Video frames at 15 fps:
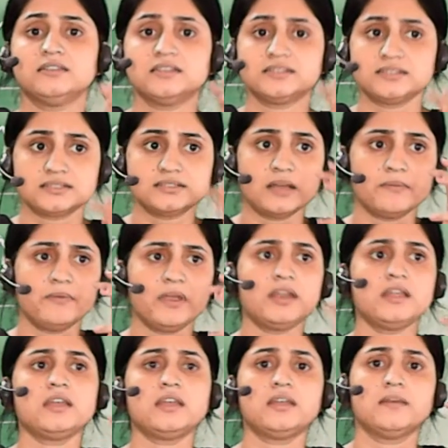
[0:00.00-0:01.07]
This is the
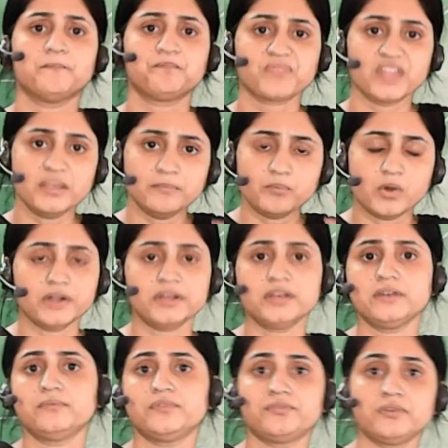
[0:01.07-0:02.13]
very
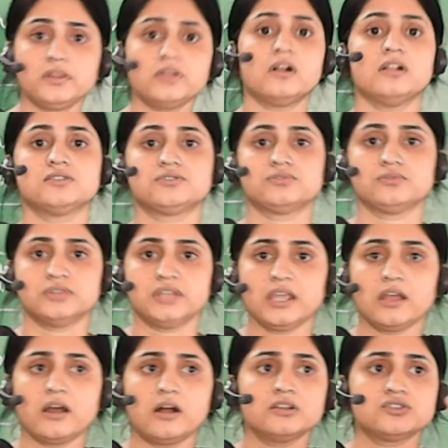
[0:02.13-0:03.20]
important tree also. They
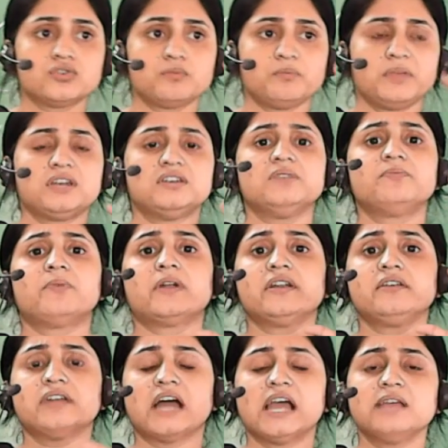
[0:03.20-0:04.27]
also made
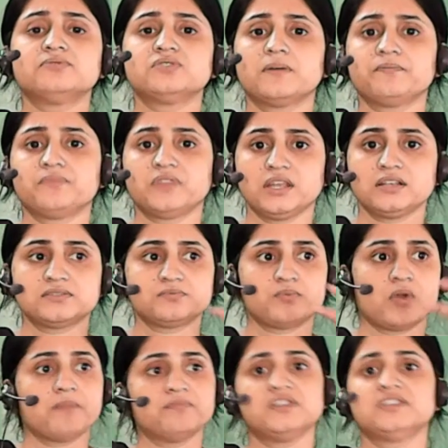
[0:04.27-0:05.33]
different types of things
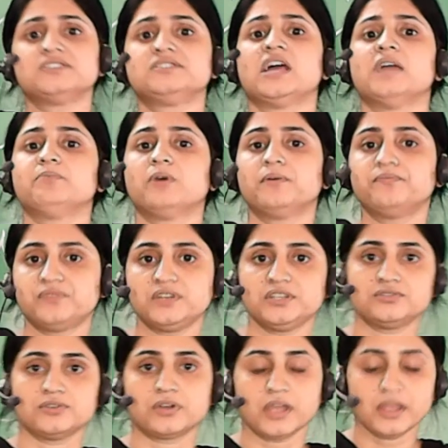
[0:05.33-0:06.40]
from this type of
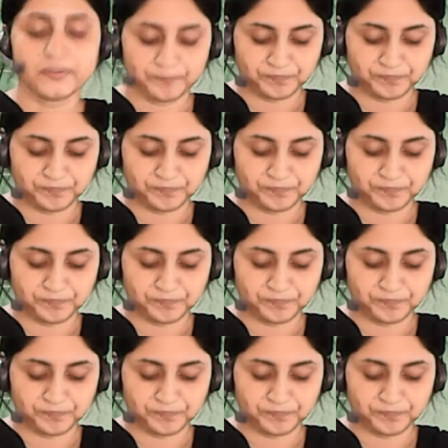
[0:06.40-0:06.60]
trees, okay.